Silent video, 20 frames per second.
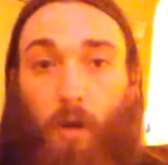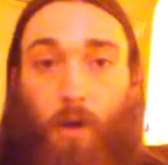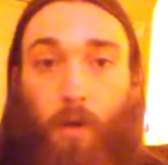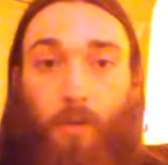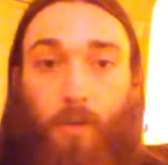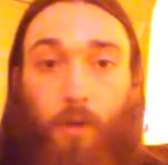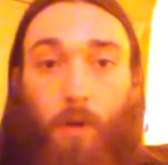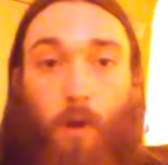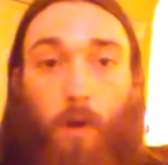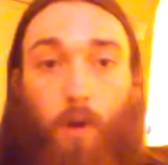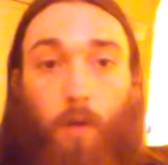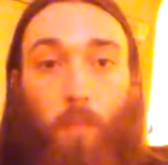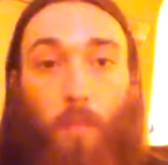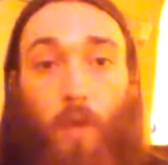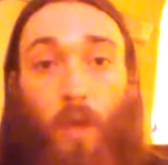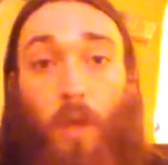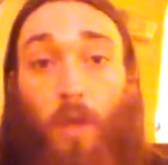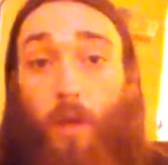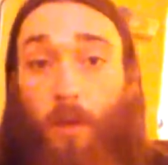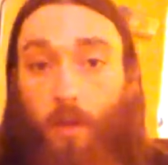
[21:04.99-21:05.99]
on their arm.
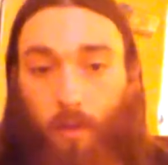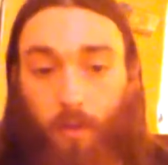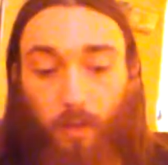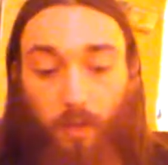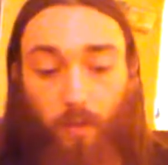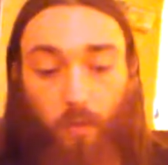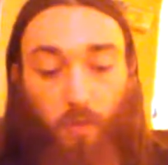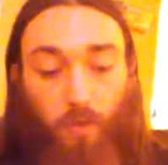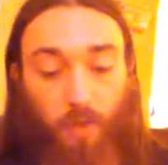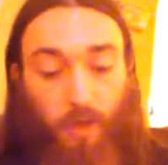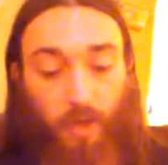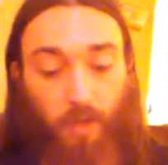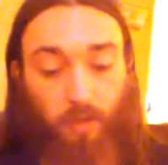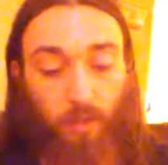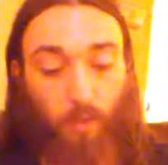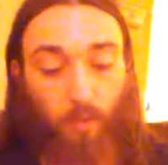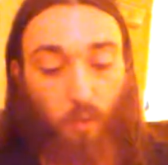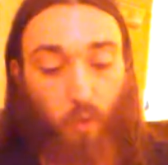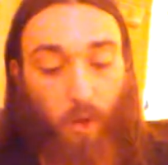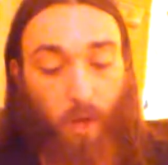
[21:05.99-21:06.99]
This protects
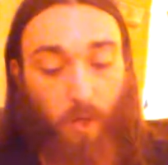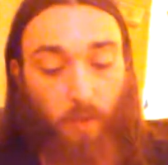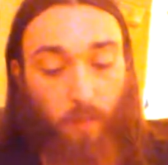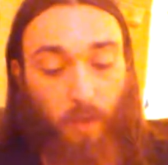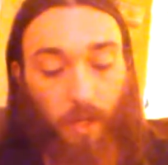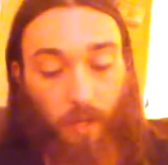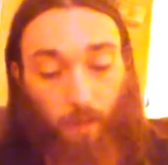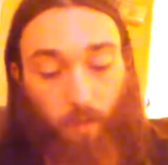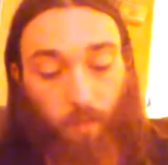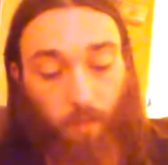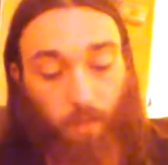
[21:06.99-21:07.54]
them quite a bit.